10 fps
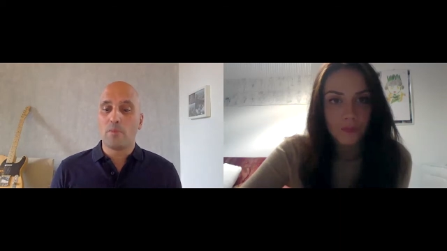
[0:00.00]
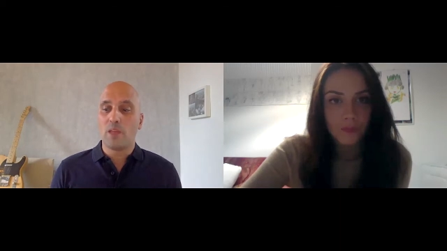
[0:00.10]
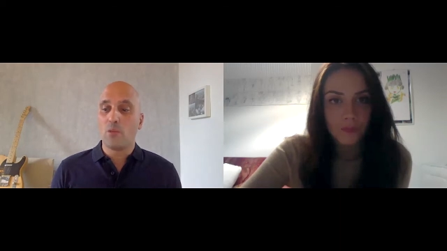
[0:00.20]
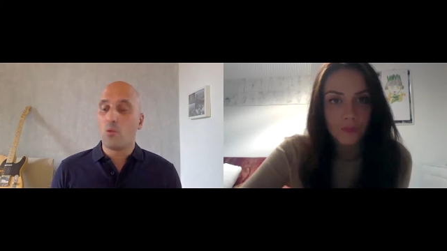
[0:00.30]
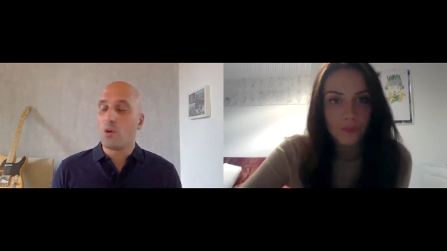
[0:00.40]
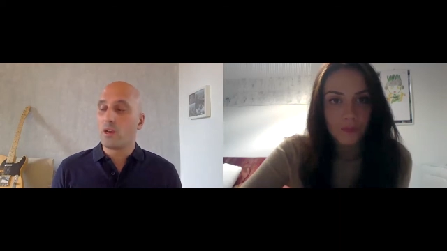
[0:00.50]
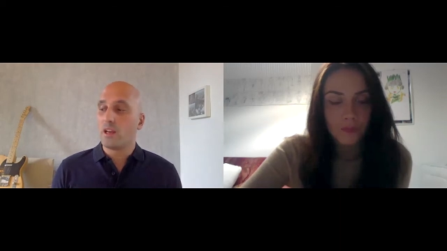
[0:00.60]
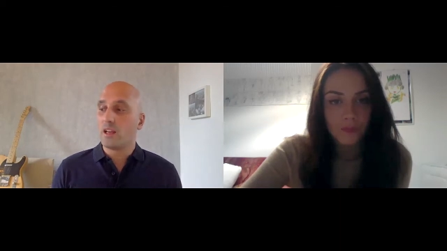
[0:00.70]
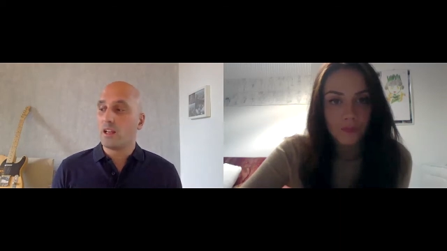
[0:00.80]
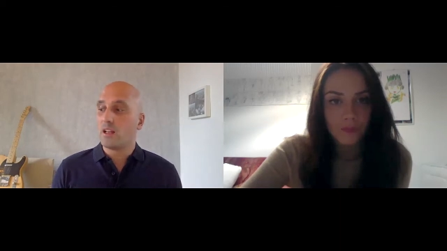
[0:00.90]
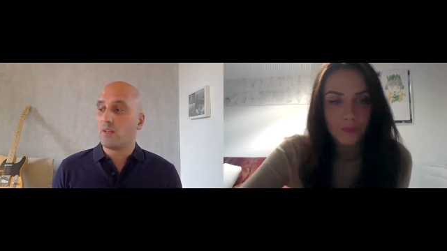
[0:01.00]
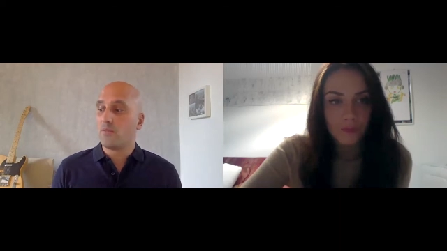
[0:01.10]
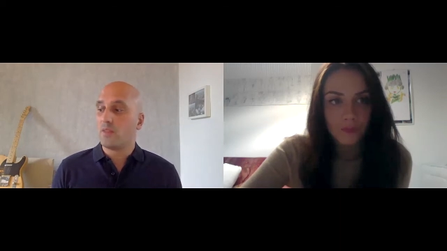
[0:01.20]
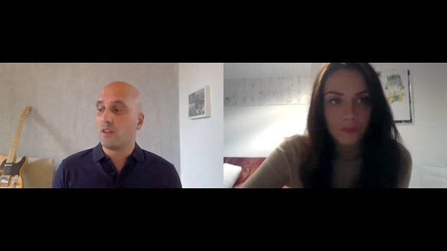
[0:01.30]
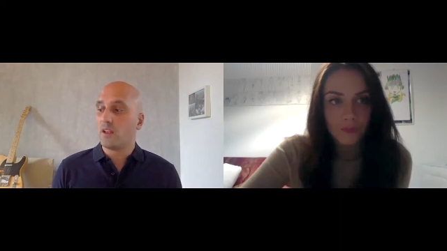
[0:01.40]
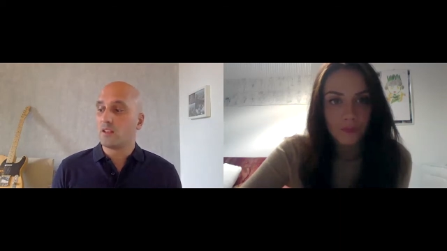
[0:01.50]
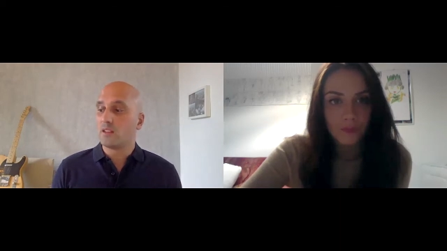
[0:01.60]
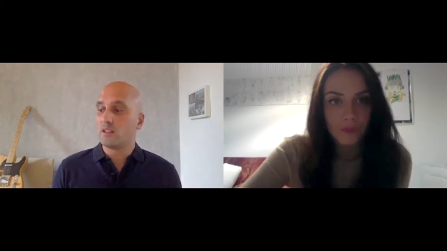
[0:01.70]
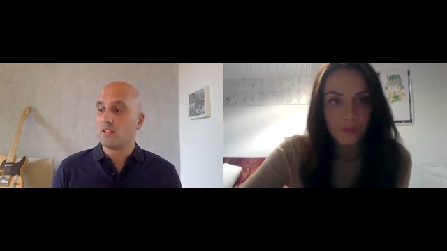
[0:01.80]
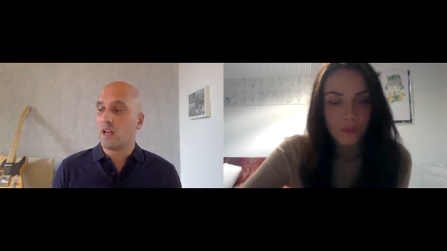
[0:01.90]
Speaker 1: that work in a, in a,
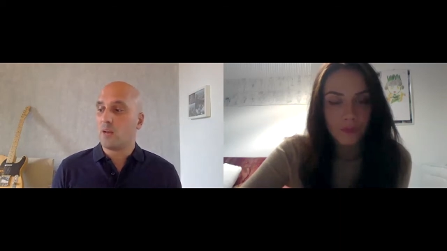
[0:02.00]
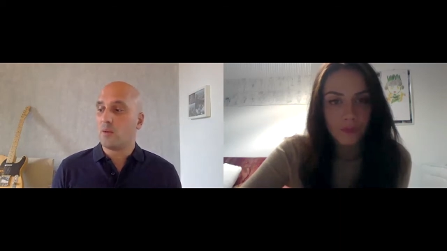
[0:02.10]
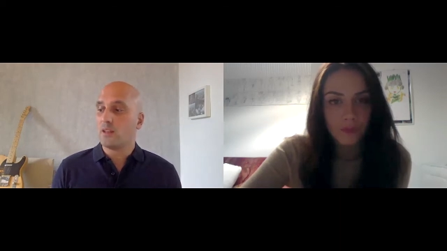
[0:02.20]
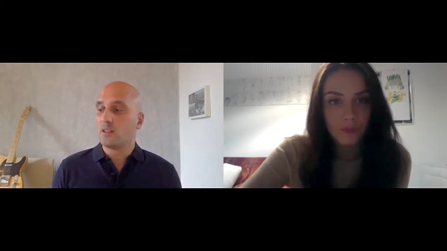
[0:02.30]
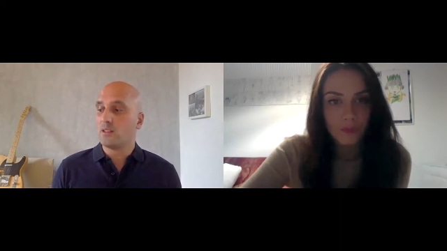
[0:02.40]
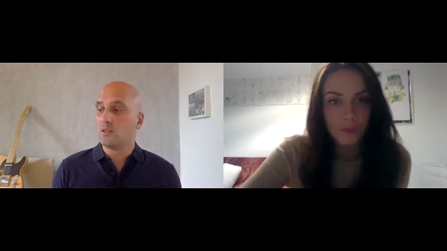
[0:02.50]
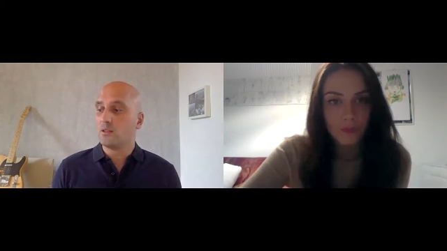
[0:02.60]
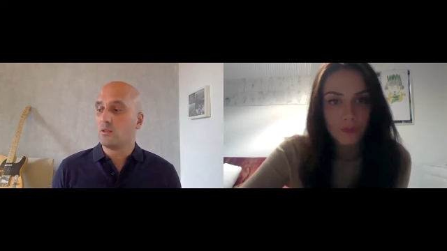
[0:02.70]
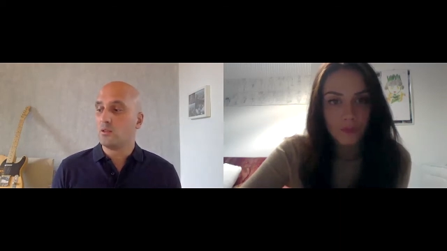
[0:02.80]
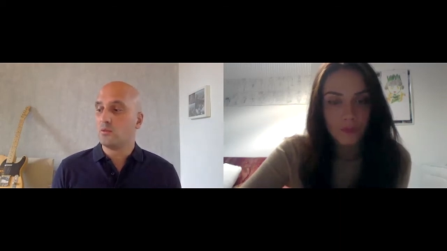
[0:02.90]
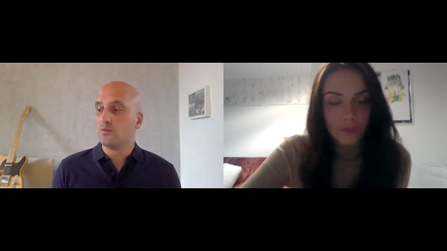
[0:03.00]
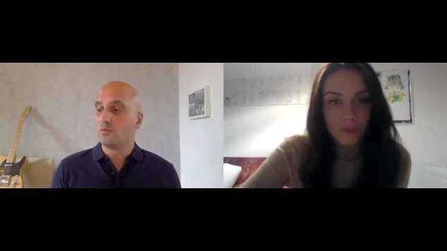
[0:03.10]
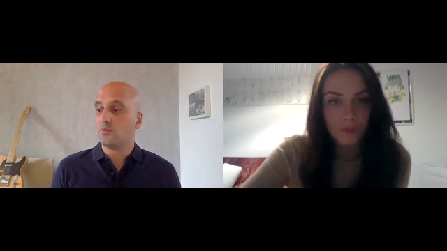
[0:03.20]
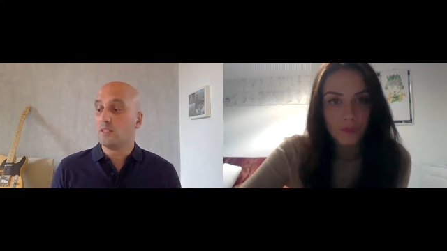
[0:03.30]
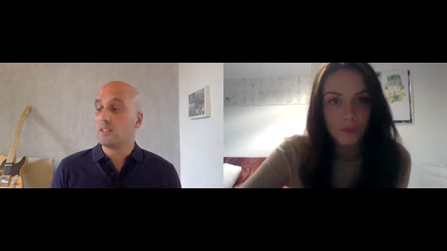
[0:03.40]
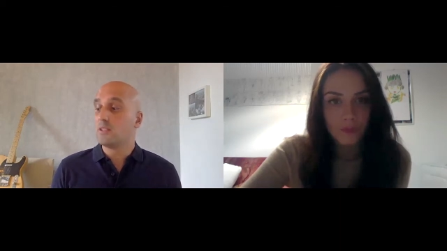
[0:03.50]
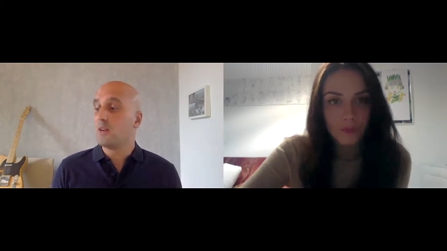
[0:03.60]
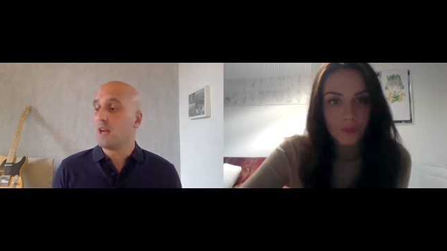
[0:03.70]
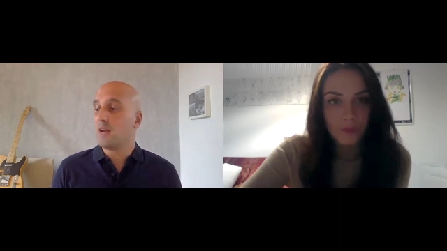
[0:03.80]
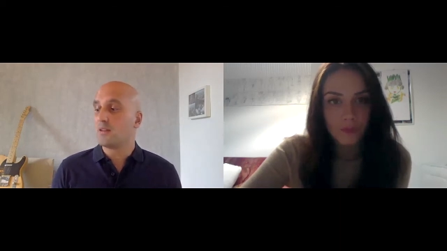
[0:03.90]
startup has to needs to
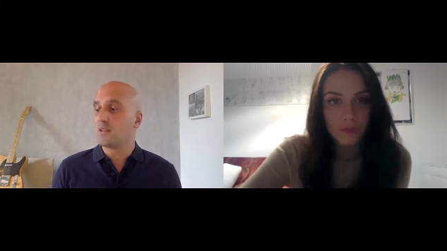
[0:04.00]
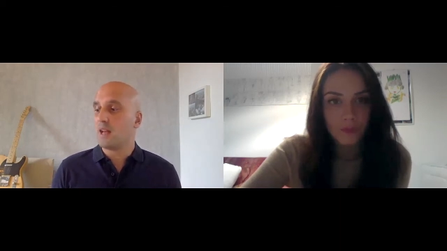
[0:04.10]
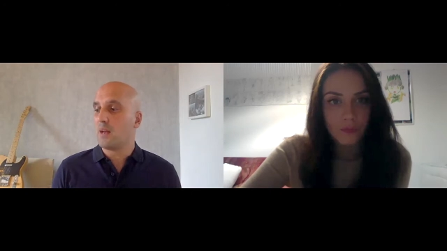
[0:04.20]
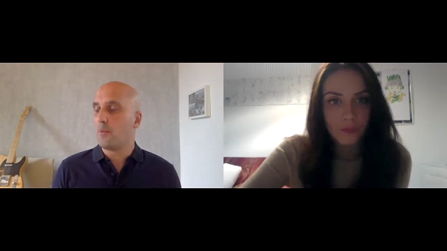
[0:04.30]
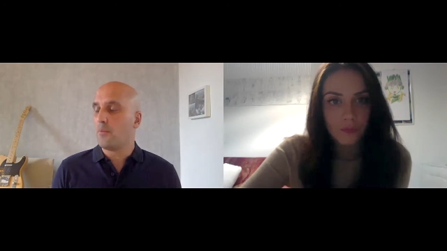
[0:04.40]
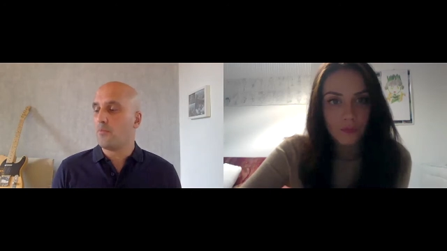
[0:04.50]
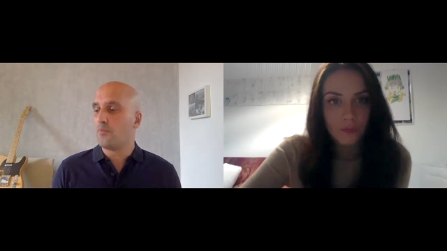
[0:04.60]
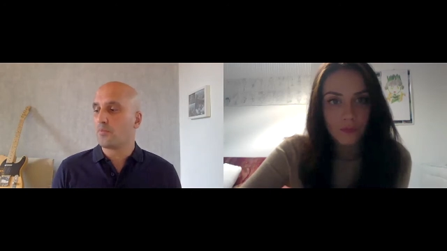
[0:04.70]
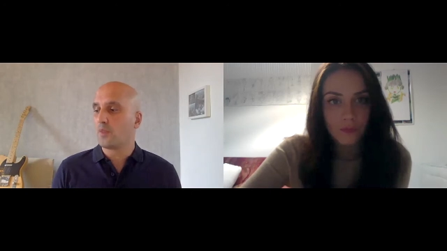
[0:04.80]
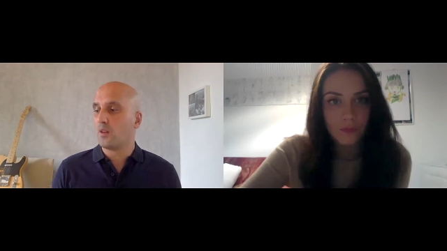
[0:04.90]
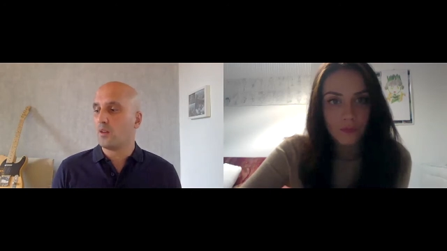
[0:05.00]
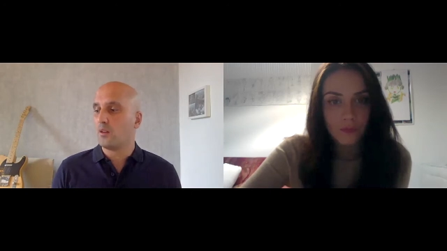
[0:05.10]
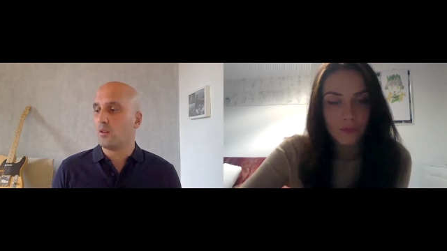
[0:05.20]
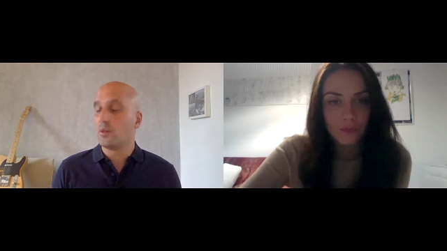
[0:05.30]
have some uh,